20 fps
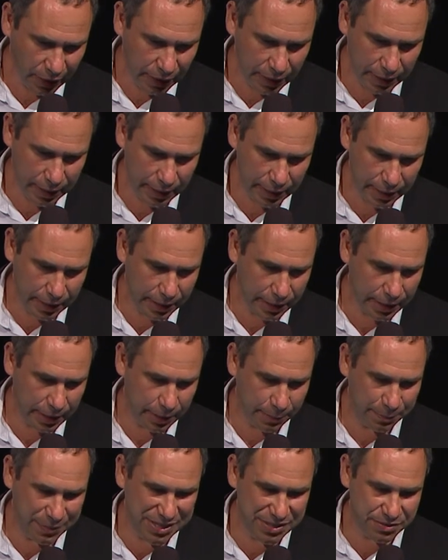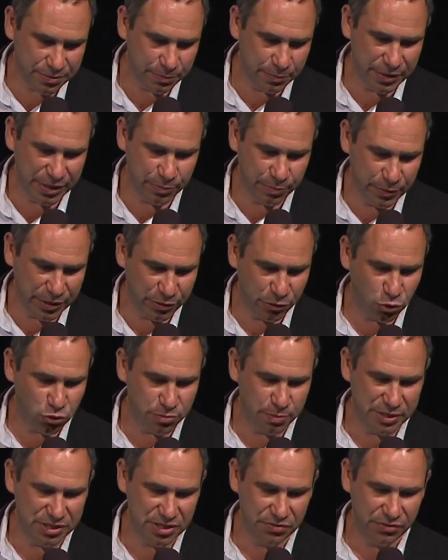PQ
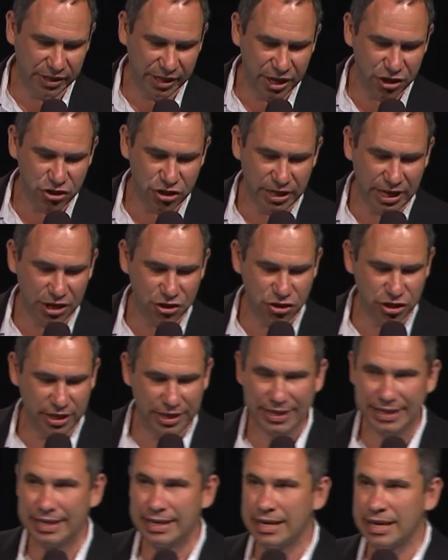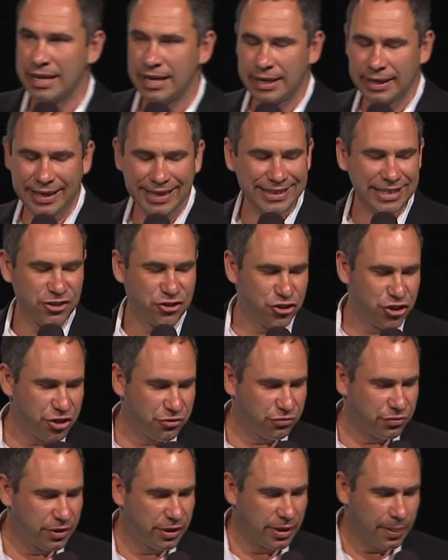specification actually can
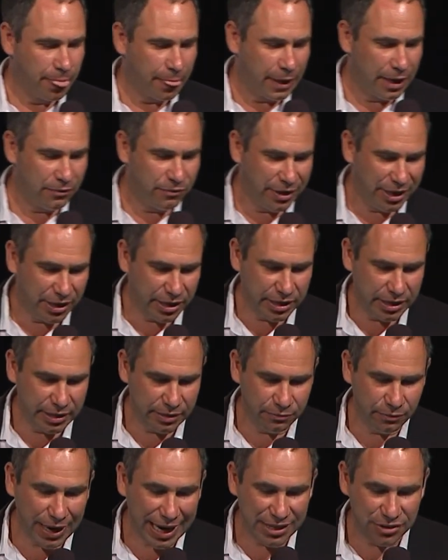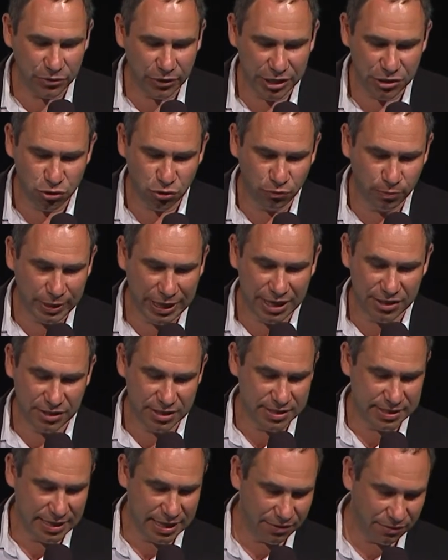achieve a very wide range of
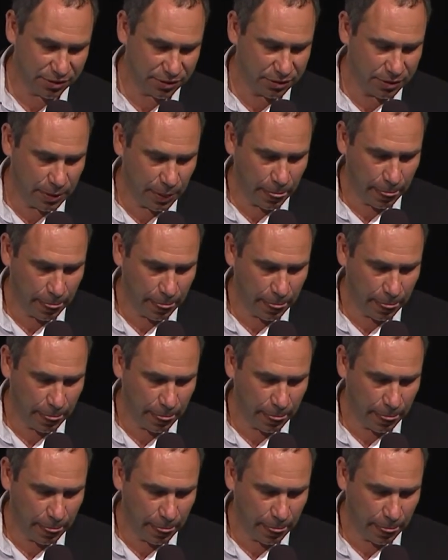brightness level